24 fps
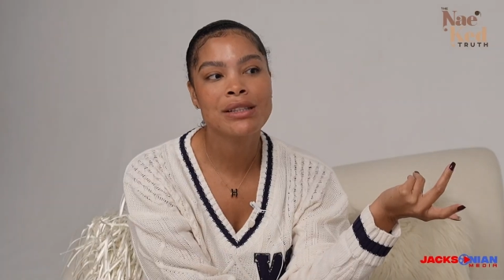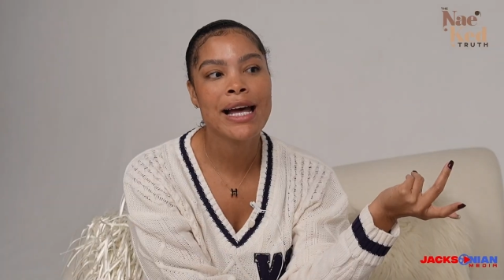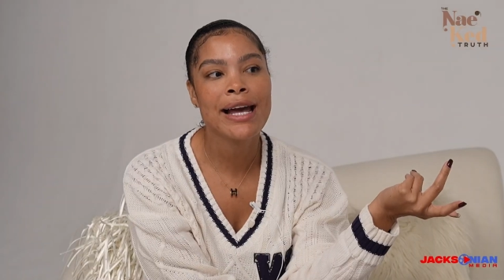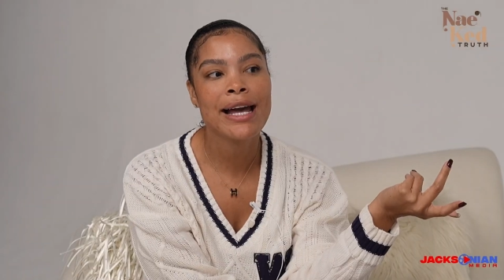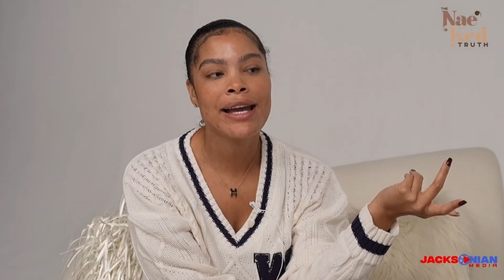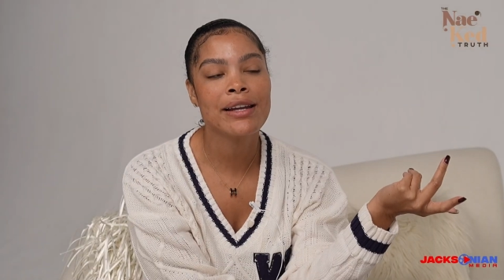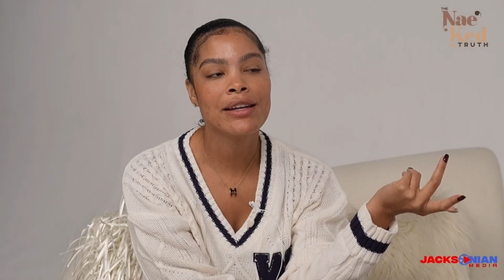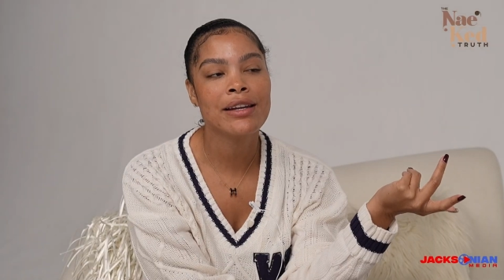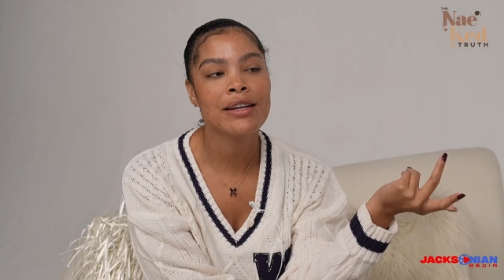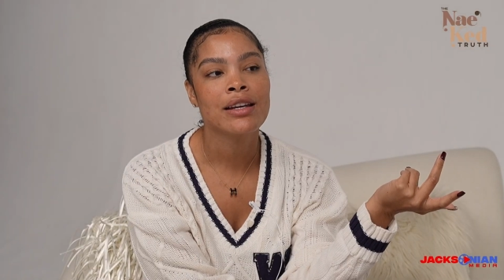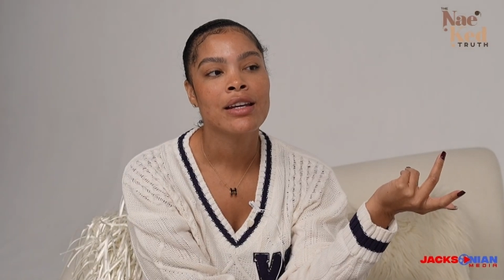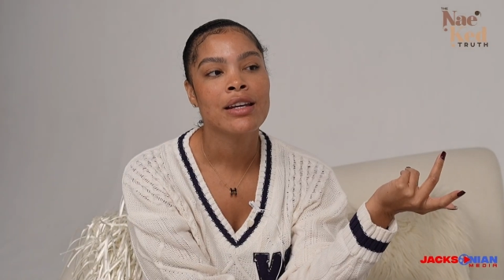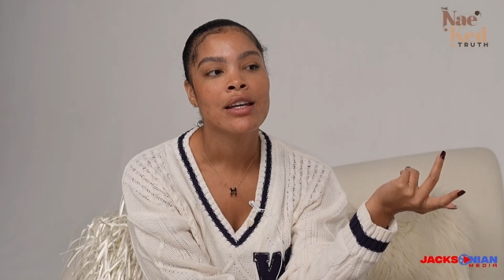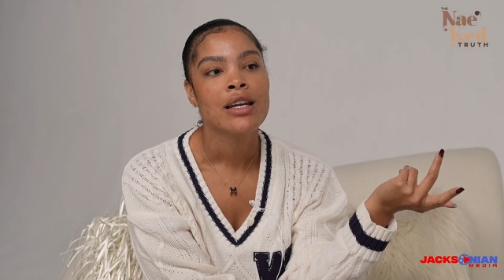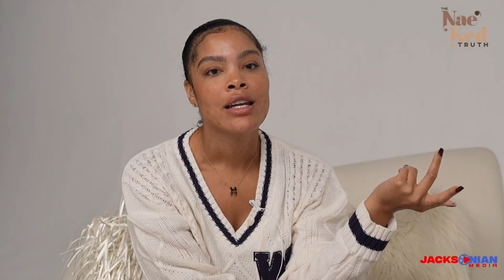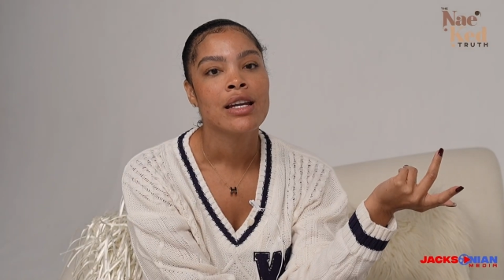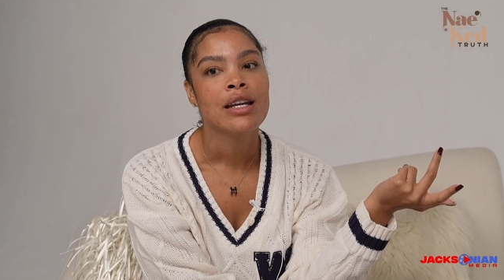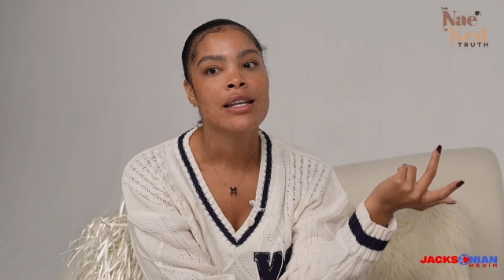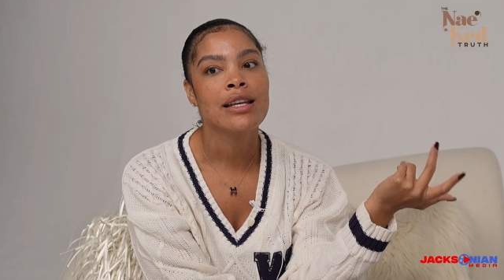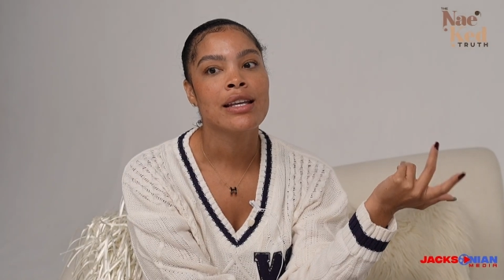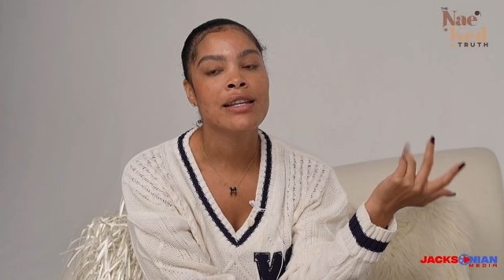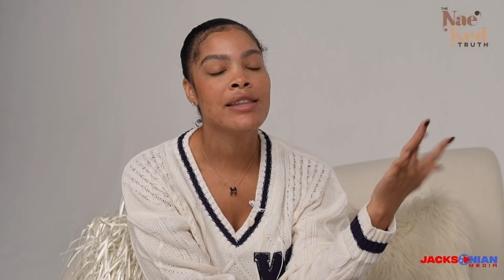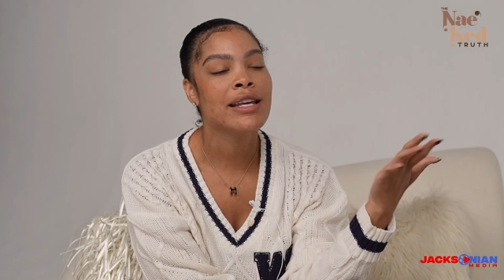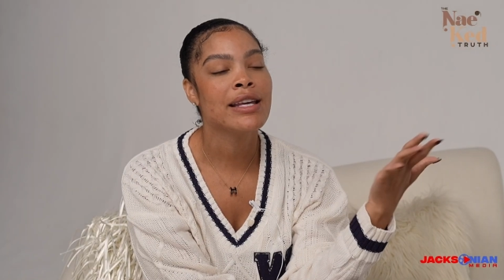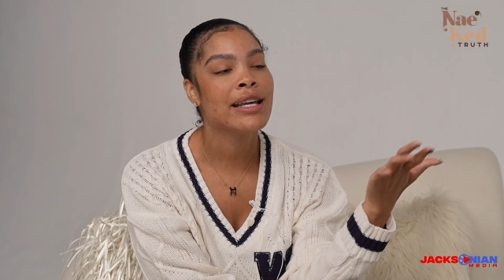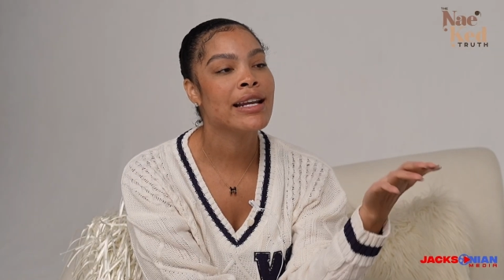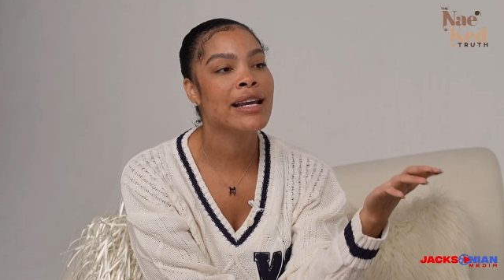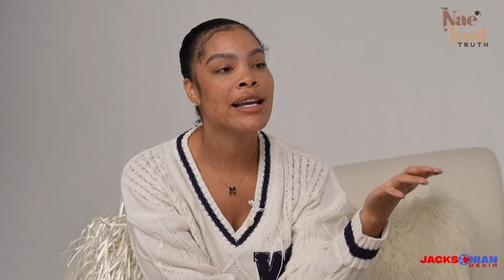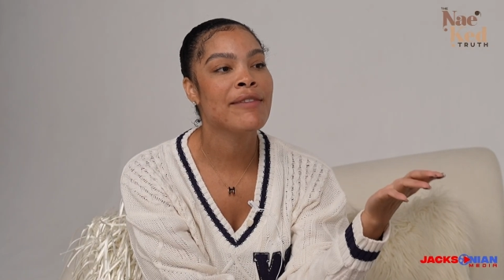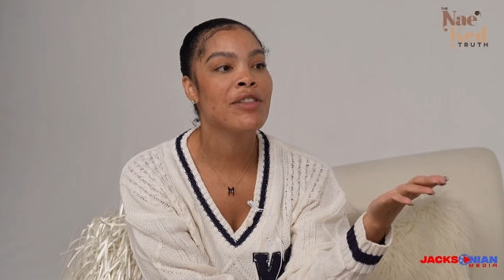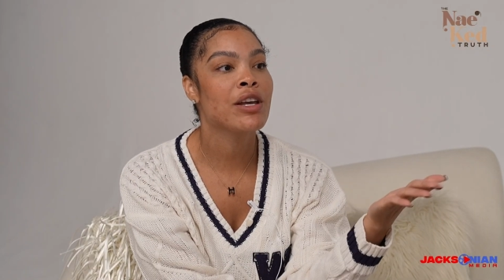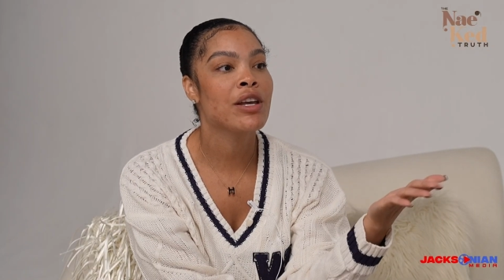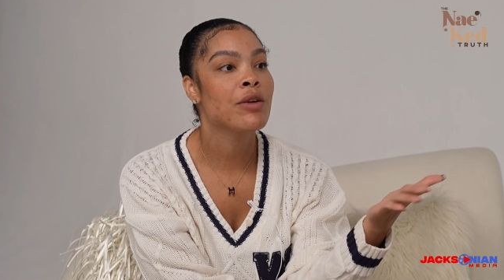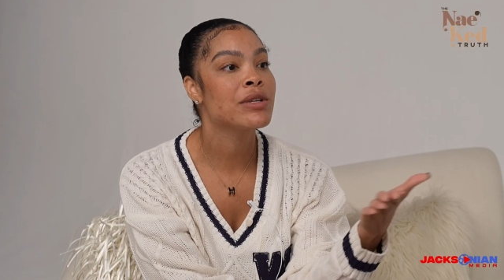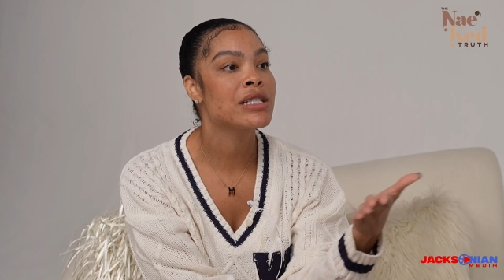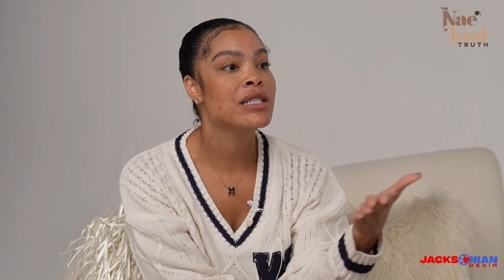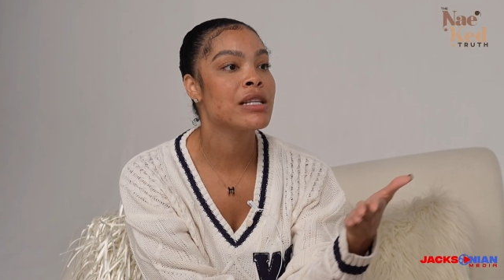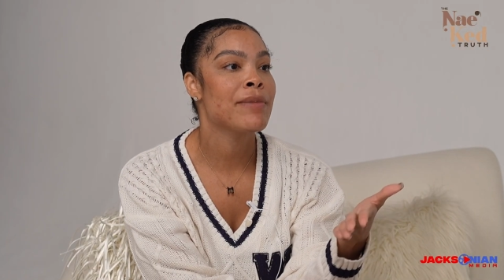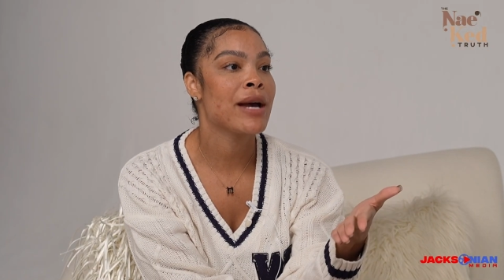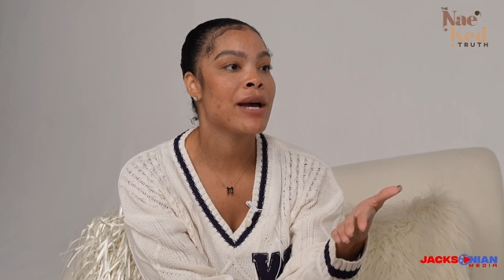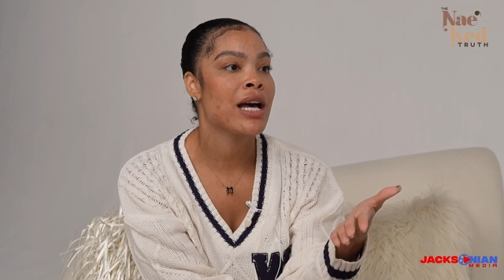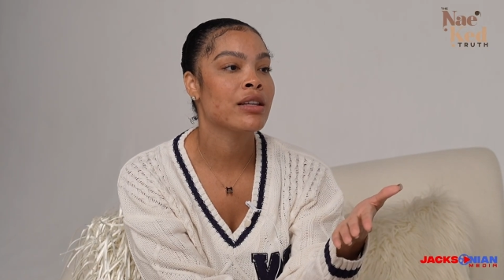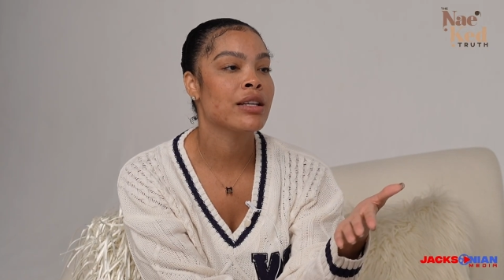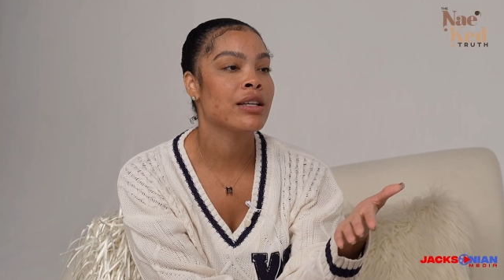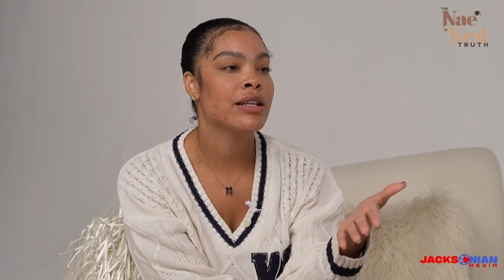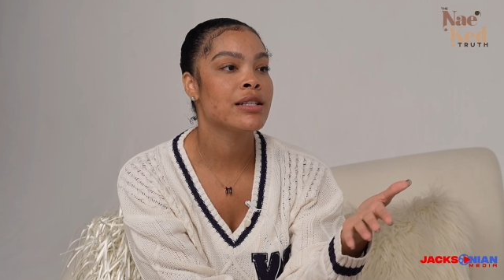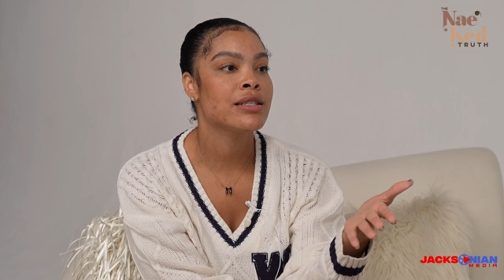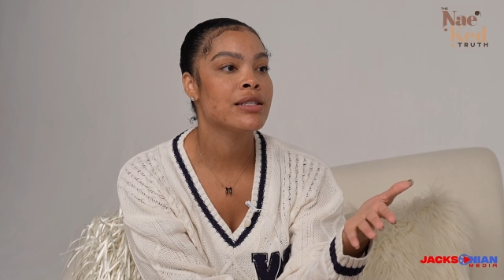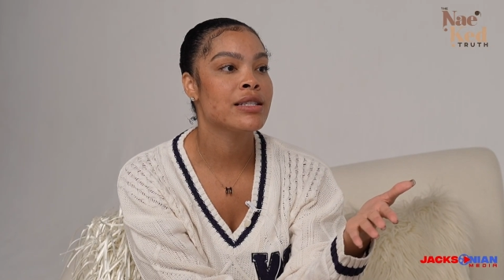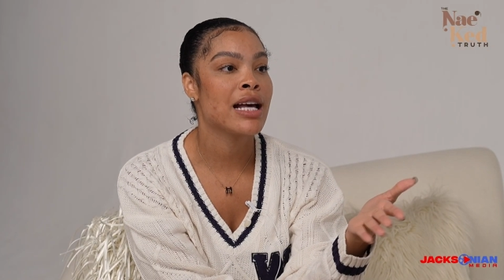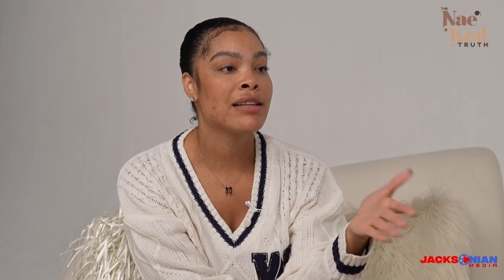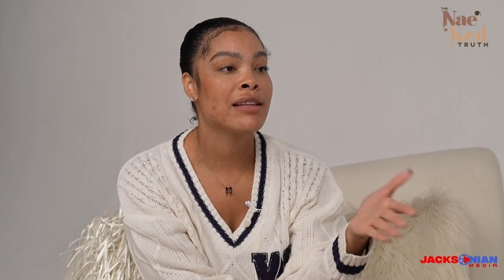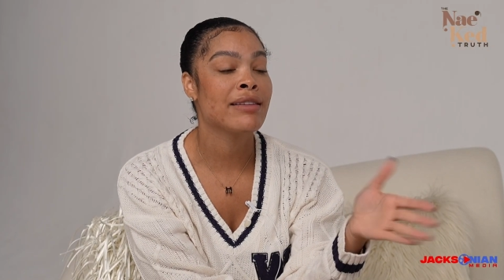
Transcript: like, if there was a balance,